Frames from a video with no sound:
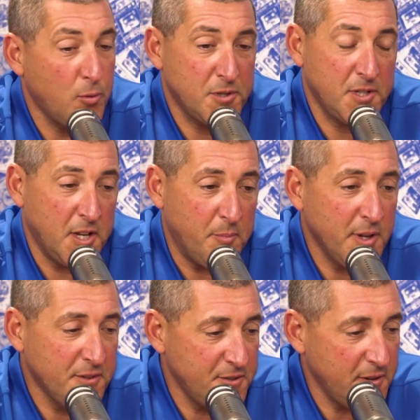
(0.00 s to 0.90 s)
we're seeing a
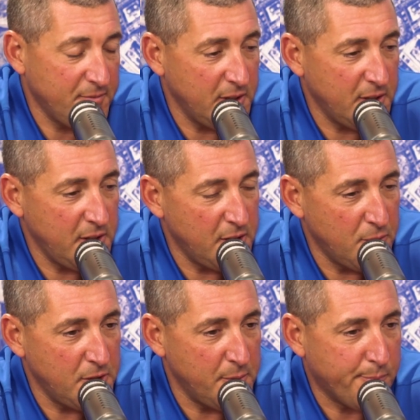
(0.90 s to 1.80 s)
big shift in
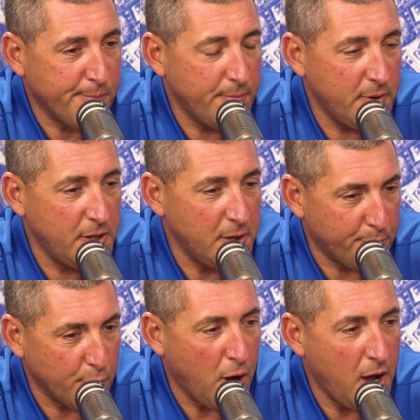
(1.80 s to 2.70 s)
the
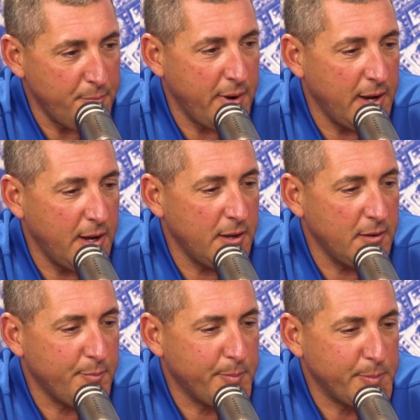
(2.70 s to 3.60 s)

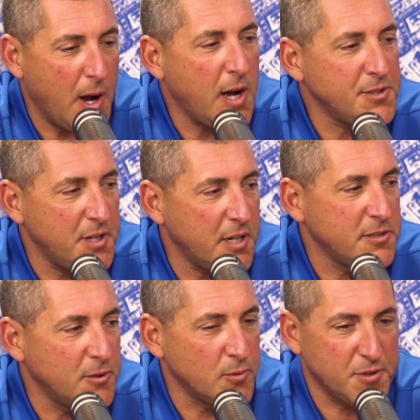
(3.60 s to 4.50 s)
broadband
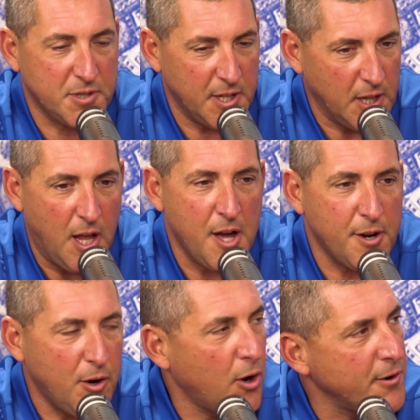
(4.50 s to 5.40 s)
projects. We're seeing a lot
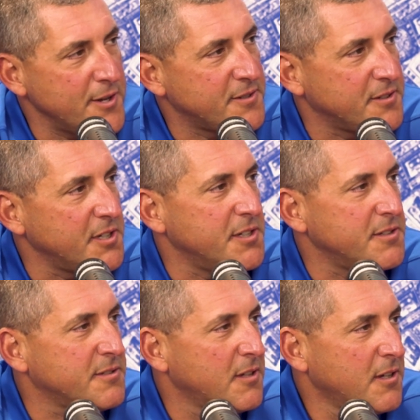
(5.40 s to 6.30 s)
of
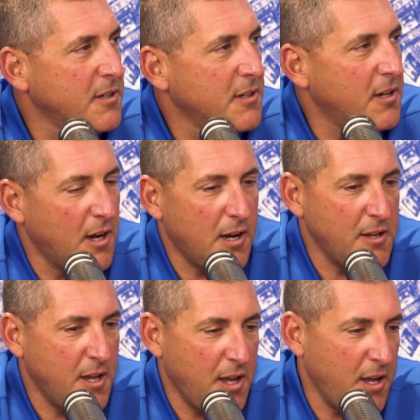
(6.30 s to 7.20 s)
RECs
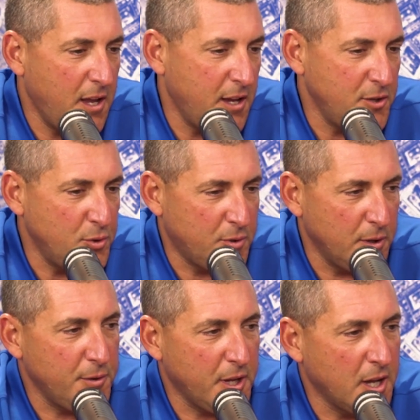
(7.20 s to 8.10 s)
and
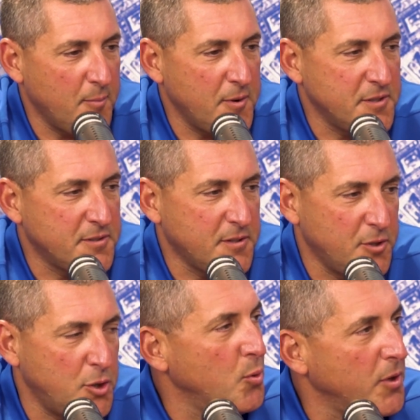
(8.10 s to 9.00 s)
utility companies
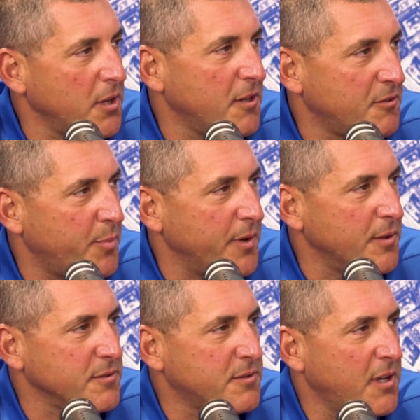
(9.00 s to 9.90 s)
doing these builds.